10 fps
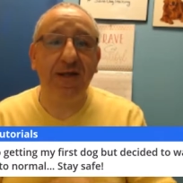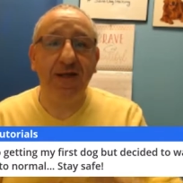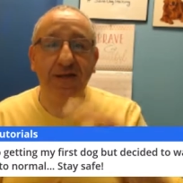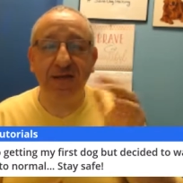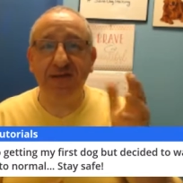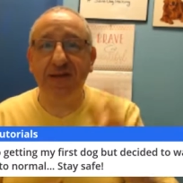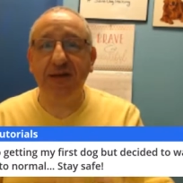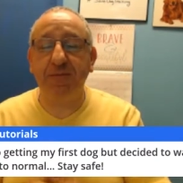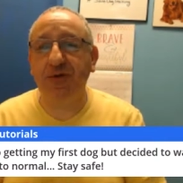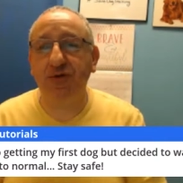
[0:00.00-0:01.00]
things get
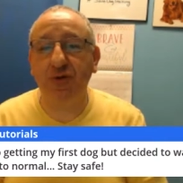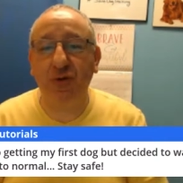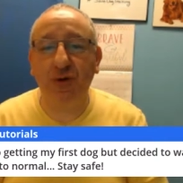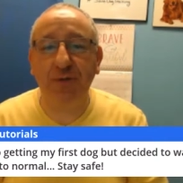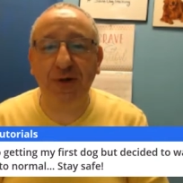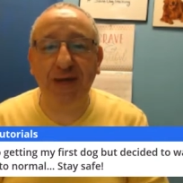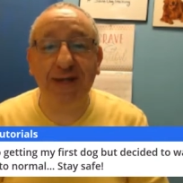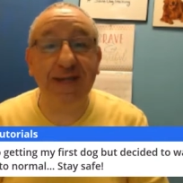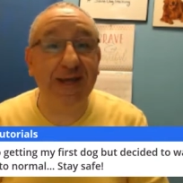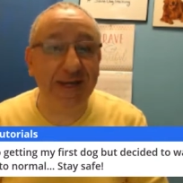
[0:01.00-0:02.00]
back to normal
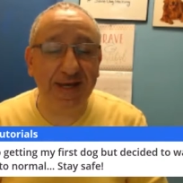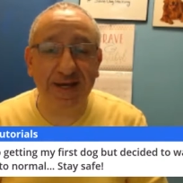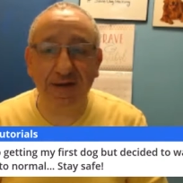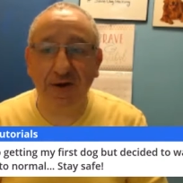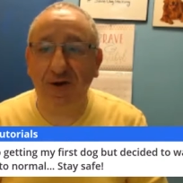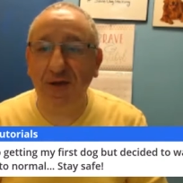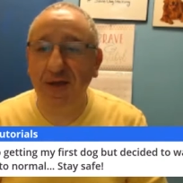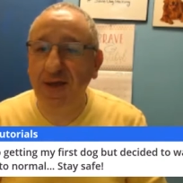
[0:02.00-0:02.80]
and then get it done.